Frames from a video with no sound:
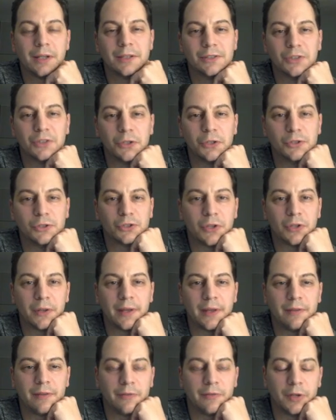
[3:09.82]
So you saw
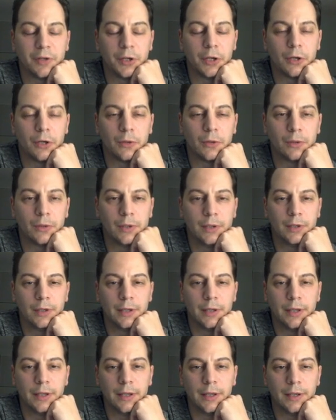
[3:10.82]
that video,
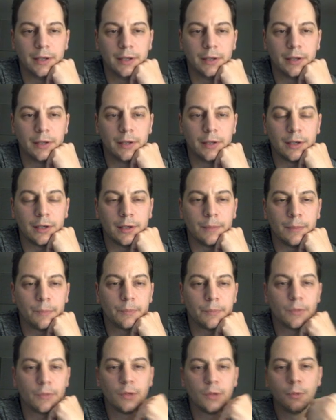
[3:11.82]
and
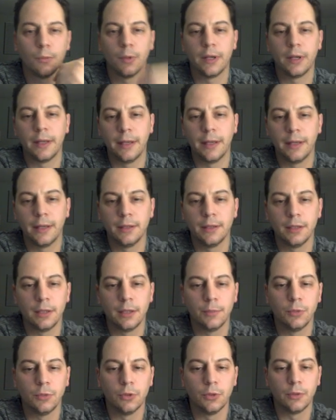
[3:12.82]
what I ended
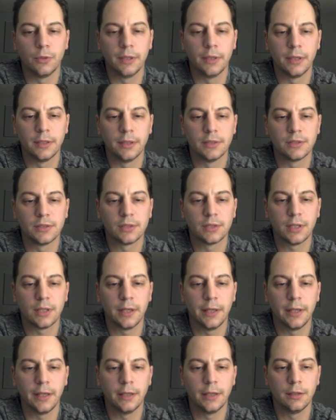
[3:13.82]
up doing is I
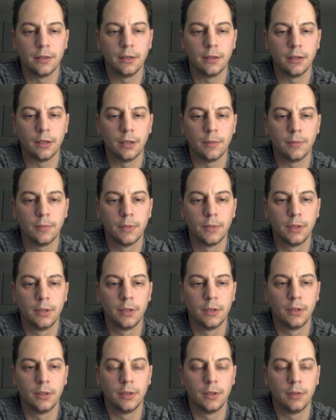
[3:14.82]
ended up
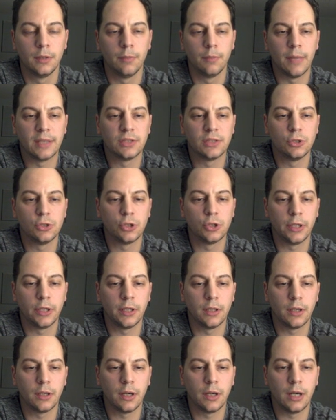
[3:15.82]
messaging in the
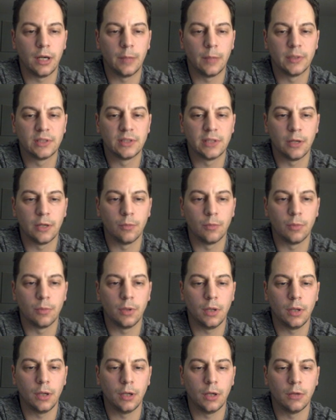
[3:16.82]
comments down
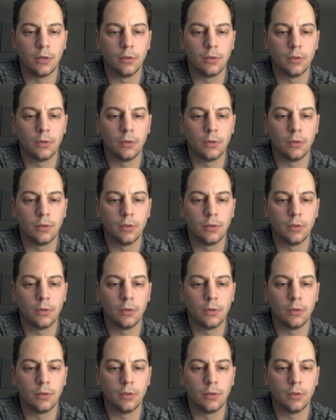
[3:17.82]
below